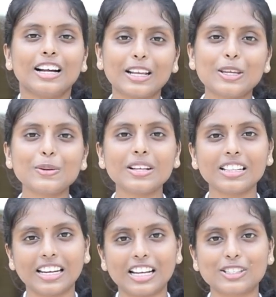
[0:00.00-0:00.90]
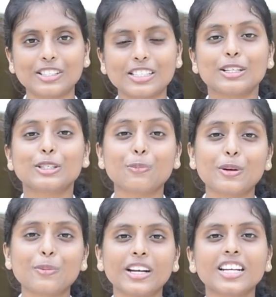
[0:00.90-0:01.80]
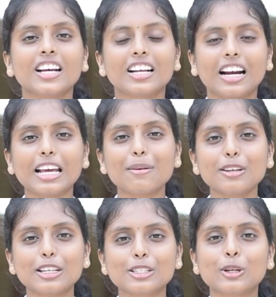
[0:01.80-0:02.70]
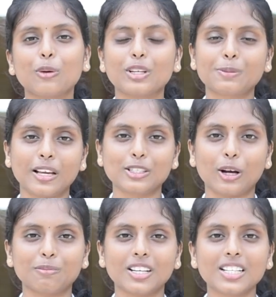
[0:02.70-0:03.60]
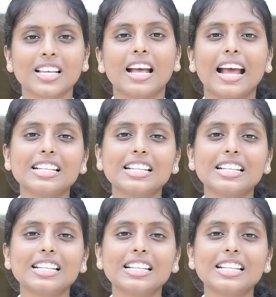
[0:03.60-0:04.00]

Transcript: recurring the nations to prevent contamination over space objects